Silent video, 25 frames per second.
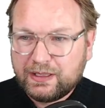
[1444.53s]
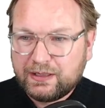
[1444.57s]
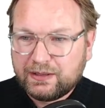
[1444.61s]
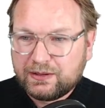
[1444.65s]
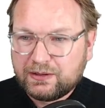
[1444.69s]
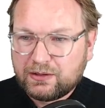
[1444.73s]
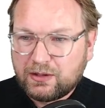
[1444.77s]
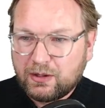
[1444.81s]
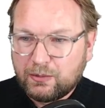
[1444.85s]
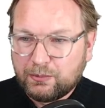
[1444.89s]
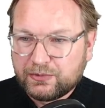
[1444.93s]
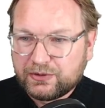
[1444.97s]

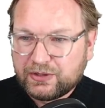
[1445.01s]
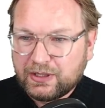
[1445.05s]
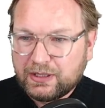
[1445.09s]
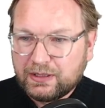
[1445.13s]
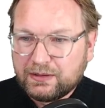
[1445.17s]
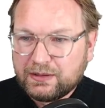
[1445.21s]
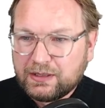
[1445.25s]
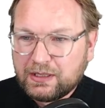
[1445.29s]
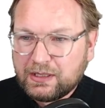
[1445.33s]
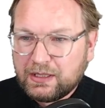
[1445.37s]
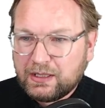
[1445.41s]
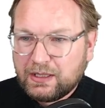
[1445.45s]
ticket comes
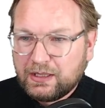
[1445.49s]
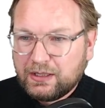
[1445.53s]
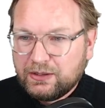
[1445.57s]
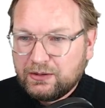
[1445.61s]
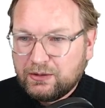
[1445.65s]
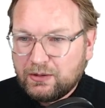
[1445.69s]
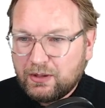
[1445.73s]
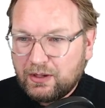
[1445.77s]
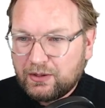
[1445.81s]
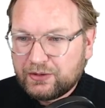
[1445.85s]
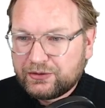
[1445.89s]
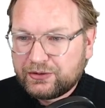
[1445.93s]
in,
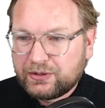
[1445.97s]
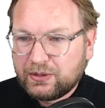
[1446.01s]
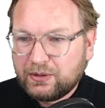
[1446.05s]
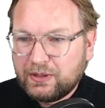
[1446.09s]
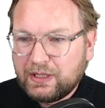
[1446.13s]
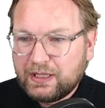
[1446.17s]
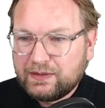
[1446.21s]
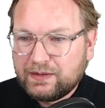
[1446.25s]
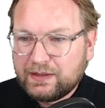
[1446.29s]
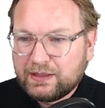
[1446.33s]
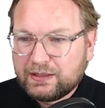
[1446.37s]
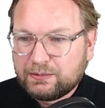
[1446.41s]
you also
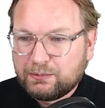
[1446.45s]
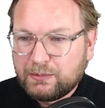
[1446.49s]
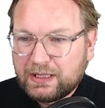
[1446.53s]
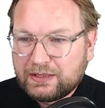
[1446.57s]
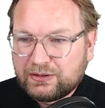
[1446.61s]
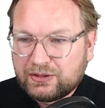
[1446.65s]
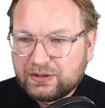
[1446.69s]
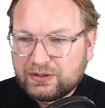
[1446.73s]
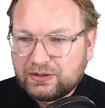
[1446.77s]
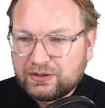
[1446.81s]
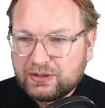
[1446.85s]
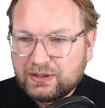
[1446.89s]
get this
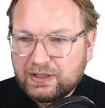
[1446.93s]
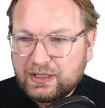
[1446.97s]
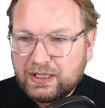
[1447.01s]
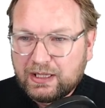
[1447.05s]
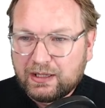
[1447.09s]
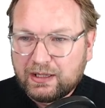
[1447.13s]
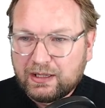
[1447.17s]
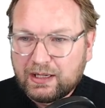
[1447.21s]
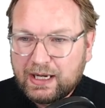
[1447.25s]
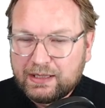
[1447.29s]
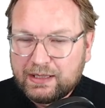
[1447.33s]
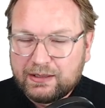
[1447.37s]
message in
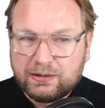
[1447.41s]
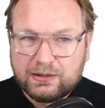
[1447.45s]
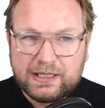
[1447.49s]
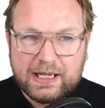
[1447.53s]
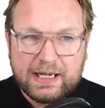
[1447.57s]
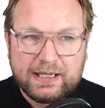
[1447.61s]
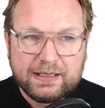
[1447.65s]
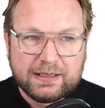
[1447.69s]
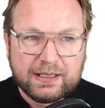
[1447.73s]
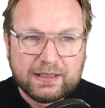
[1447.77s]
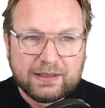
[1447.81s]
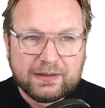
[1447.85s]
here. I don't
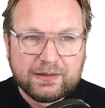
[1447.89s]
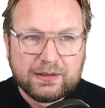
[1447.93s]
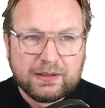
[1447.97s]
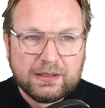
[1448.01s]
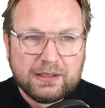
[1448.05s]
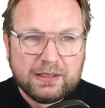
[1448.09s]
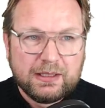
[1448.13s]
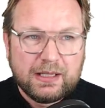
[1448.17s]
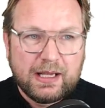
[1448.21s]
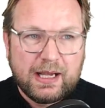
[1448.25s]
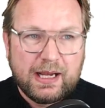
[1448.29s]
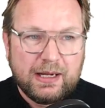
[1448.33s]
like that.
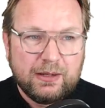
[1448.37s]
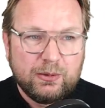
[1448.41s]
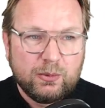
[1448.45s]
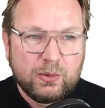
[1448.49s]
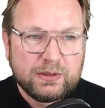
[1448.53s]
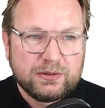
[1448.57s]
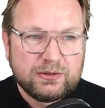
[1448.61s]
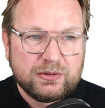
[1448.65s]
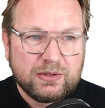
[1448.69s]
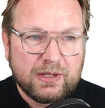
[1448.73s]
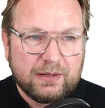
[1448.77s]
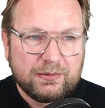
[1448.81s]
I
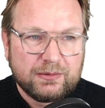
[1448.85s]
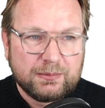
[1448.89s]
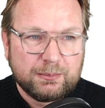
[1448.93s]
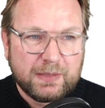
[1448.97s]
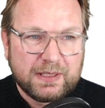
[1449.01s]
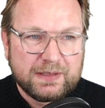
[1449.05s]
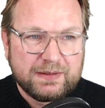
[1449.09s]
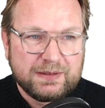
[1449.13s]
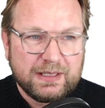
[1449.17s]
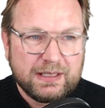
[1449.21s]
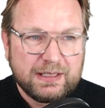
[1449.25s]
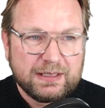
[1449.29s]
want to have
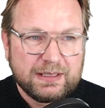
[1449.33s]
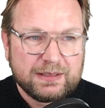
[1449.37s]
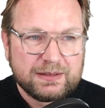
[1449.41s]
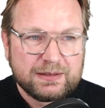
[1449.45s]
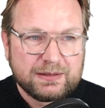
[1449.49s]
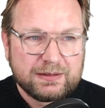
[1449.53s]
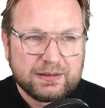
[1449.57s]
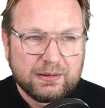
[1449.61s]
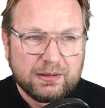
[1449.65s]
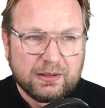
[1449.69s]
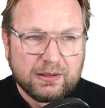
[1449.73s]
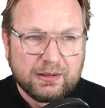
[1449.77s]
my
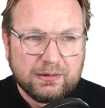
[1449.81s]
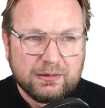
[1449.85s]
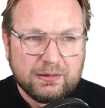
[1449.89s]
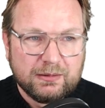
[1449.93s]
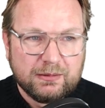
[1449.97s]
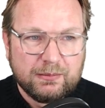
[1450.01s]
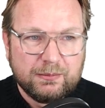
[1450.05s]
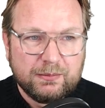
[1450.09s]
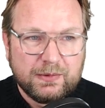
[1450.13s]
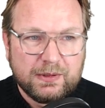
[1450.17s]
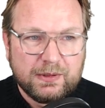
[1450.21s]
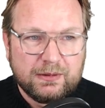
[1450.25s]
tickets
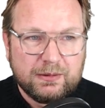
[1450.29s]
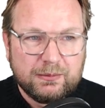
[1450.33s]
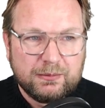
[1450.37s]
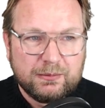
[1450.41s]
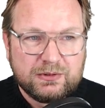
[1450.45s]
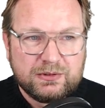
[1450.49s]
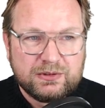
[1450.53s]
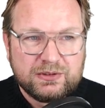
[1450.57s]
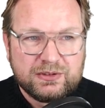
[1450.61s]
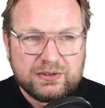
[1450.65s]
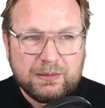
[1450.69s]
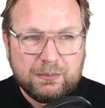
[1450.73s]

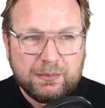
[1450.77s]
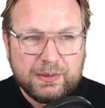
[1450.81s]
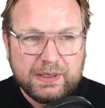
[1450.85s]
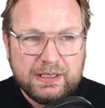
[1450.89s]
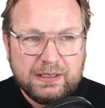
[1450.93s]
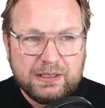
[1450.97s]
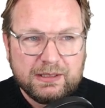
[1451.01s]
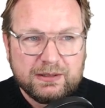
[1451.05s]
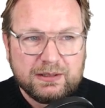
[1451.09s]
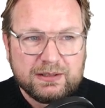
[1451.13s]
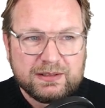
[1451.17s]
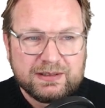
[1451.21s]

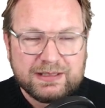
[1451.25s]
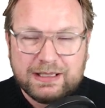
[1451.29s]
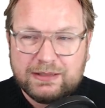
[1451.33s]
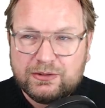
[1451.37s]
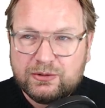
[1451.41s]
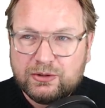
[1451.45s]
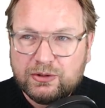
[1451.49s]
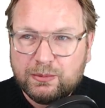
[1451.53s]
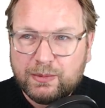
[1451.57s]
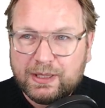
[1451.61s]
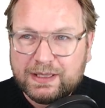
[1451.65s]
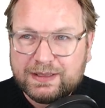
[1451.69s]
simply
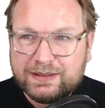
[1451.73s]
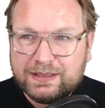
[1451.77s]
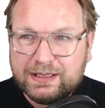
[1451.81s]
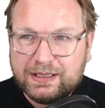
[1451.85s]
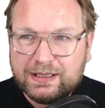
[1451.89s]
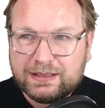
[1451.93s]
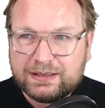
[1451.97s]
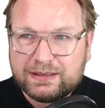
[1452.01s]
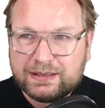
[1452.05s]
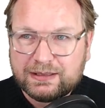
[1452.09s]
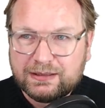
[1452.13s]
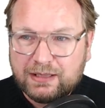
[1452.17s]
sent to my
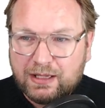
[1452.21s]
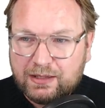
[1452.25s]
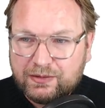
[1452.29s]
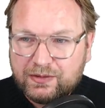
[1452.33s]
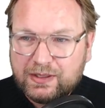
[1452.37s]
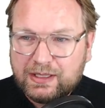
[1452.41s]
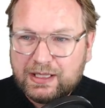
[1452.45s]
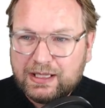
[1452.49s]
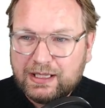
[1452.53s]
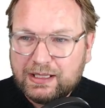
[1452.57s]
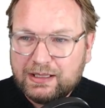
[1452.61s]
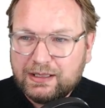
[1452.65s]
tickets and
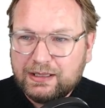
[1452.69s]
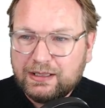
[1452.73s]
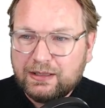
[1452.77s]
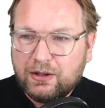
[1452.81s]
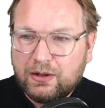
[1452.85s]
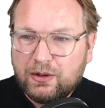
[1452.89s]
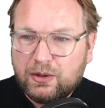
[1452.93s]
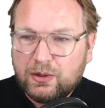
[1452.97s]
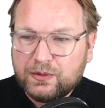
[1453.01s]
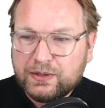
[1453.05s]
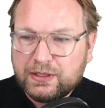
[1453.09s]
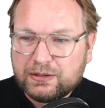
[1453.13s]
not getting
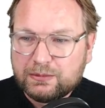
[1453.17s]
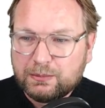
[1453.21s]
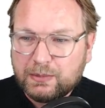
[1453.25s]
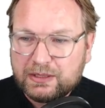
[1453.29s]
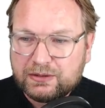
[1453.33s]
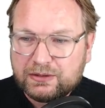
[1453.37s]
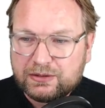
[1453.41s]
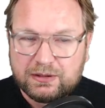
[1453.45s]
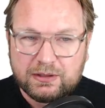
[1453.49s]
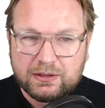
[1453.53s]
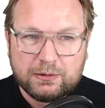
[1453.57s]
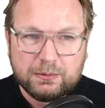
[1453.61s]
all these
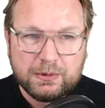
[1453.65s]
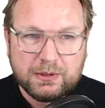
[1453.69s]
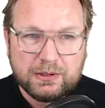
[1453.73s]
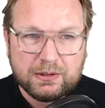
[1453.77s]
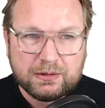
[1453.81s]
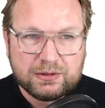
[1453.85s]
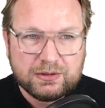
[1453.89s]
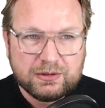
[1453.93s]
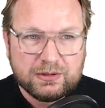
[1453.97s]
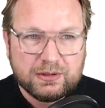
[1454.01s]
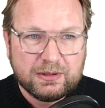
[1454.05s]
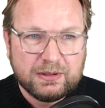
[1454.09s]
messages
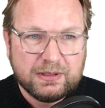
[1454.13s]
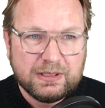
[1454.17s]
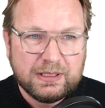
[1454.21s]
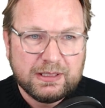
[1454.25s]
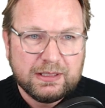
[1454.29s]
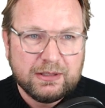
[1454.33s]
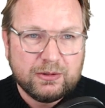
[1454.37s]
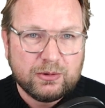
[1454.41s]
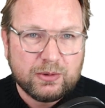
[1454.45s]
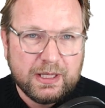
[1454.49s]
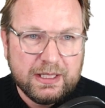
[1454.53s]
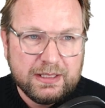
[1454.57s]
because you're
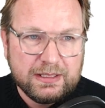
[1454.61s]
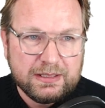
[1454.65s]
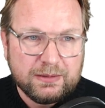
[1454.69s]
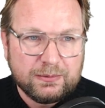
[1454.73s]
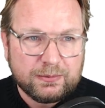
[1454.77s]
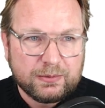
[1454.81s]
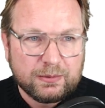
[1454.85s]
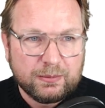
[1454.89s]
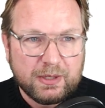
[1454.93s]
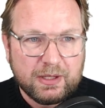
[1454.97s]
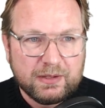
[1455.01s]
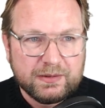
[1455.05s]
getting crazy
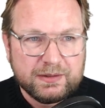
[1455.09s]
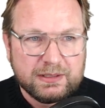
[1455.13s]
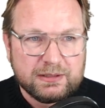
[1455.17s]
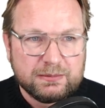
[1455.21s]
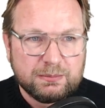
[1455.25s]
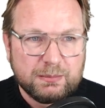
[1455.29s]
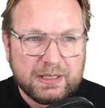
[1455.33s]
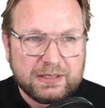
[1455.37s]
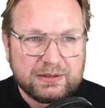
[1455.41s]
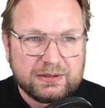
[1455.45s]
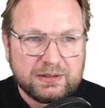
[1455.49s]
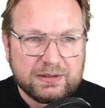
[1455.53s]
from all
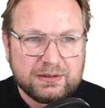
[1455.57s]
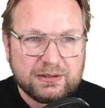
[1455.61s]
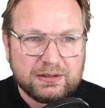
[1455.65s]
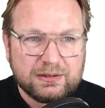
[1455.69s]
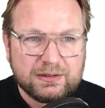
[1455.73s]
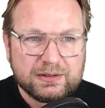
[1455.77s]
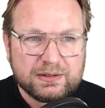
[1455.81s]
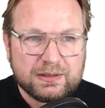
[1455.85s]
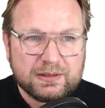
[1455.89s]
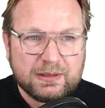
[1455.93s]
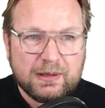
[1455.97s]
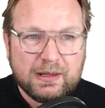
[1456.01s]
these
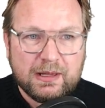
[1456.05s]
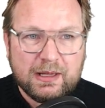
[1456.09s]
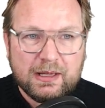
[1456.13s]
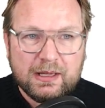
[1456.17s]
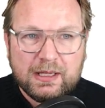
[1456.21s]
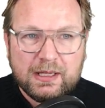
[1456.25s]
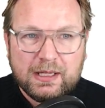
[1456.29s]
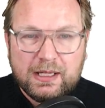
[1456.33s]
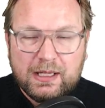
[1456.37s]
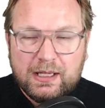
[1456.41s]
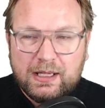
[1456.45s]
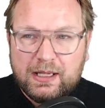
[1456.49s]
messages.
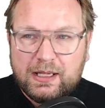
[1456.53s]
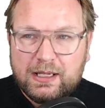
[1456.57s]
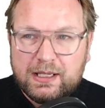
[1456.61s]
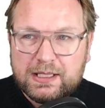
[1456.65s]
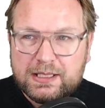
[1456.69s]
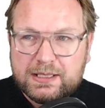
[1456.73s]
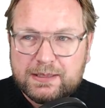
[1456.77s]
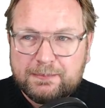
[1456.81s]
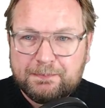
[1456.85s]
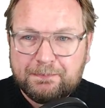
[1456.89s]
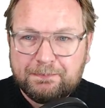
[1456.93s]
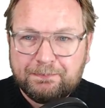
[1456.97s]

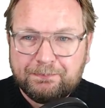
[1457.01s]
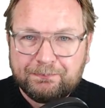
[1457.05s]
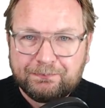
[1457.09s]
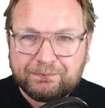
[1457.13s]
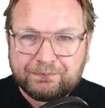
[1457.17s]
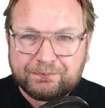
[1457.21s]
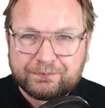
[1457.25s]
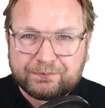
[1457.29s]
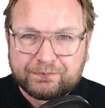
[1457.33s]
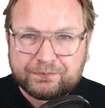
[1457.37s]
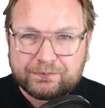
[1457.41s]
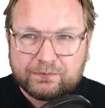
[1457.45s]

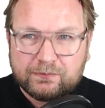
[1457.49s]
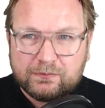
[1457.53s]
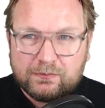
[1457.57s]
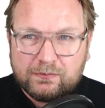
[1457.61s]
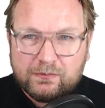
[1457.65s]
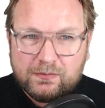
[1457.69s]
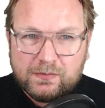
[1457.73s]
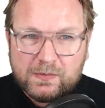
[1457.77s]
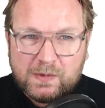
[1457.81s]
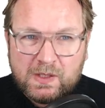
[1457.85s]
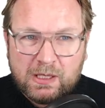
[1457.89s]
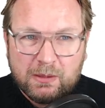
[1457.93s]

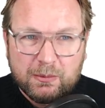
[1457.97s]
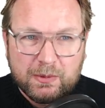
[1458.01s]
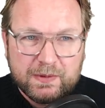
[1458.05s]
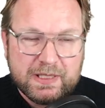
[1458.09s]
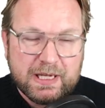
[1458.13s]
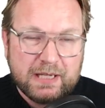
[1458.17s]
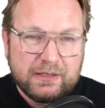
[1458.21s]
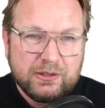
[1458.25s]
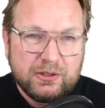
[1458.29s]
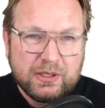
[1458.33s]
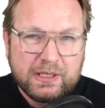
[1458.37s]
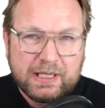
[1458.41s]

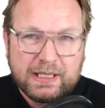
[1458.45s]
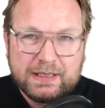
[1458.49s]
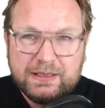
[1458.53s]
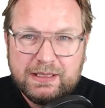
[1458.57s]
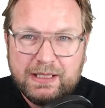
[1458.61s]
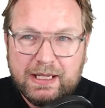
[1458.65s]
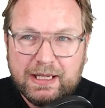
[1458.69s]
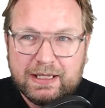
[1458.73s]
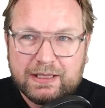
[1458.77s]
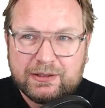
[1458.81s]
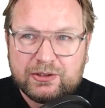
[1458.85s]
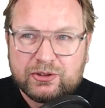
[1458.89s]
But yeah, you get
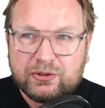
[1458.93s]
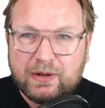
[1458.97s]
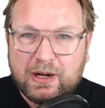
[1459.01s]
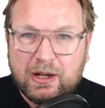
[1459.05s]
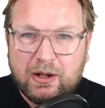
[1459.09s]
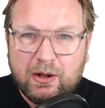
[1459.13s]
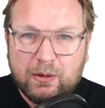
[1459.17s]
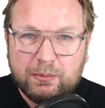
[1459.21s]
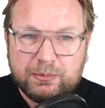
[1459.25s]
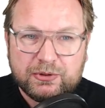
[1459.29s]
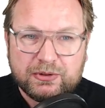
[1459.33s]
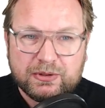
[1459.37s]
the extra
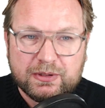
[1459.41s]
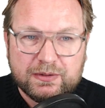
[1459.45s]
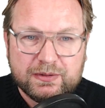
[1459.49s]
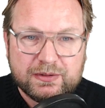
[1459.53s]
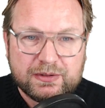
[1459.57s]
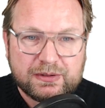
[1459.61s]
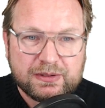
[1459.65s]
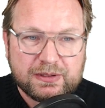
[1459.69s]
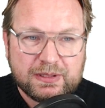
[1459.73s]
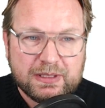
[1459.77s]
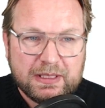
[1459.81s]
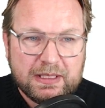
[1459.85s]

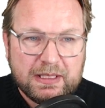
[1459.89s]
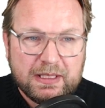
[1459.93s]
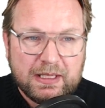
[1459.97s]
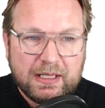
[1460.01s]
options,